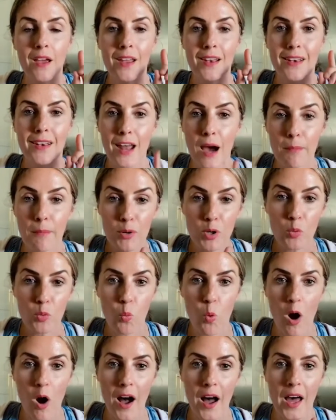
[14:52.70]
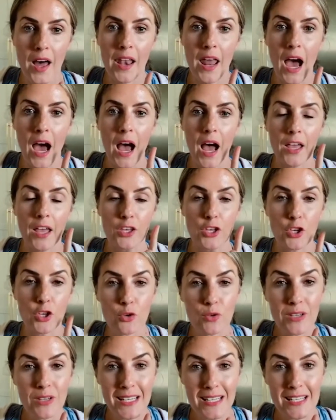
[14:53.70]
Number 1,
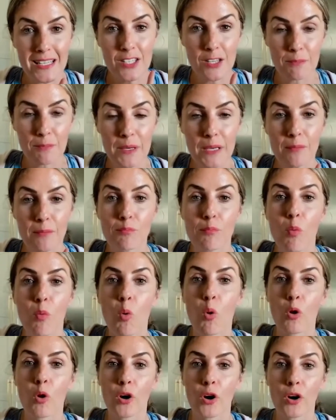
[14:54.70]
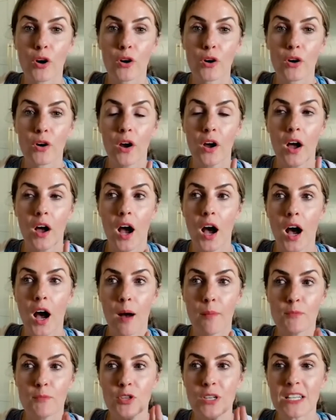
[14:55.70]
you need to be more
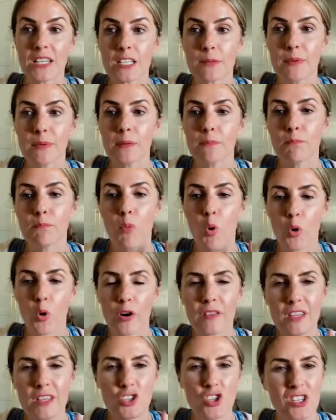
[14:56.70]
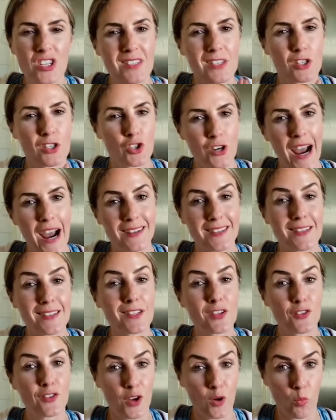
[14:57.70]
than just attracted
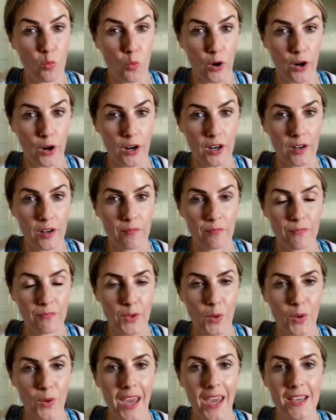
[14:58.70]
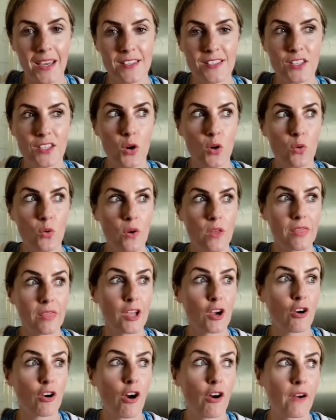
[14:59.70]
to their work. Okay. So
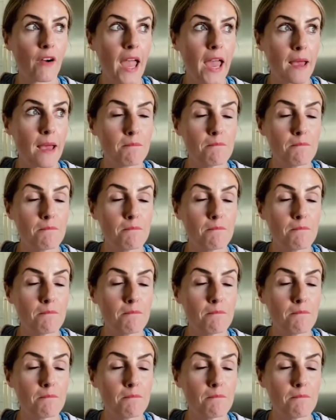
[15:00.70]
there are a